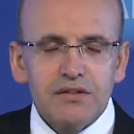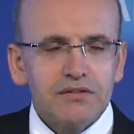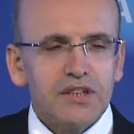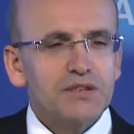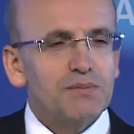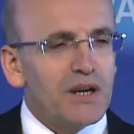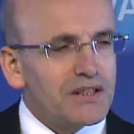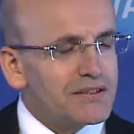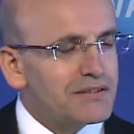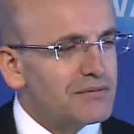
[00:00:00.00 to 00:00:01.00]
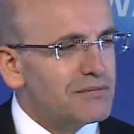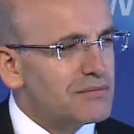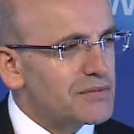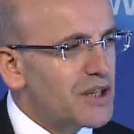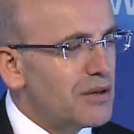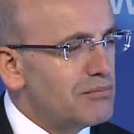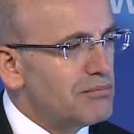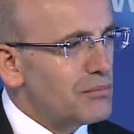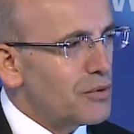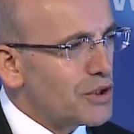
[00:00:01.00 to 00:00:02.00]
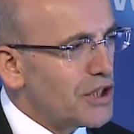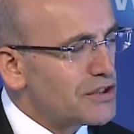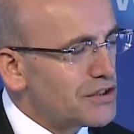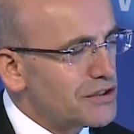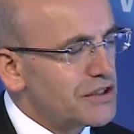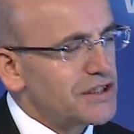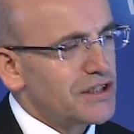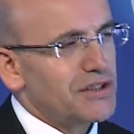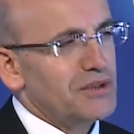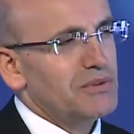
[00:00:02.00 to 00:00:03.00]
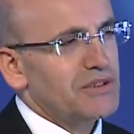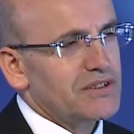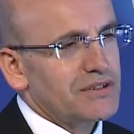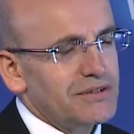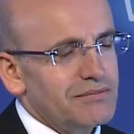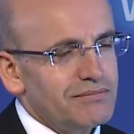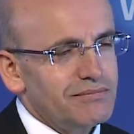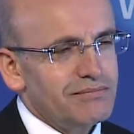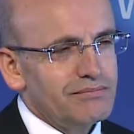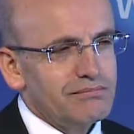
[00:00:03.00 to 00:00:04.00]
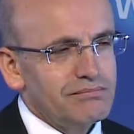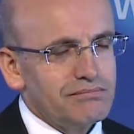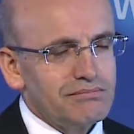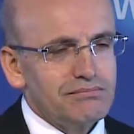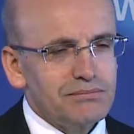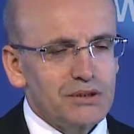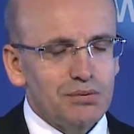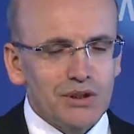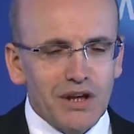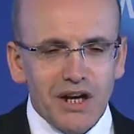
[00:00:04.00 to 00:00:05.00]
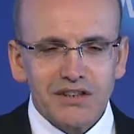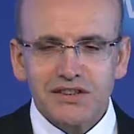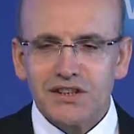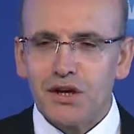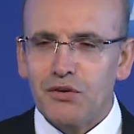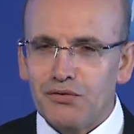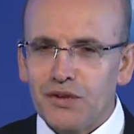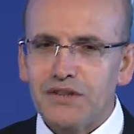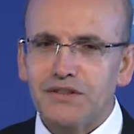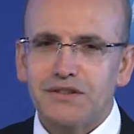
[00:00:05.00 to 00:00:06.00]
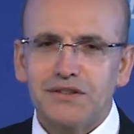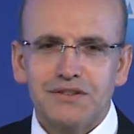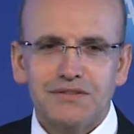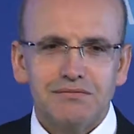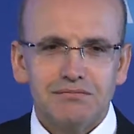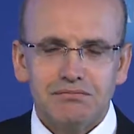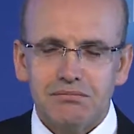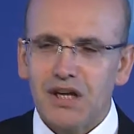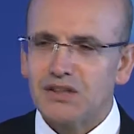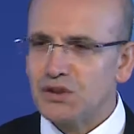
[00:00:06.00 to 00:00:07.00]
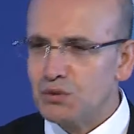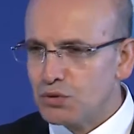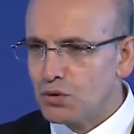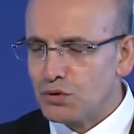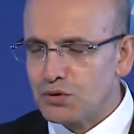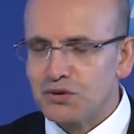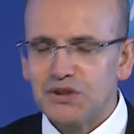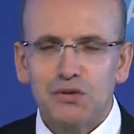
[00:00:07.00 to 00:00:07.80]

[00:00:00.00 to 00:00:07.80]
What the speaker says: despite some occasional disagreements between us and our friends, as you would also see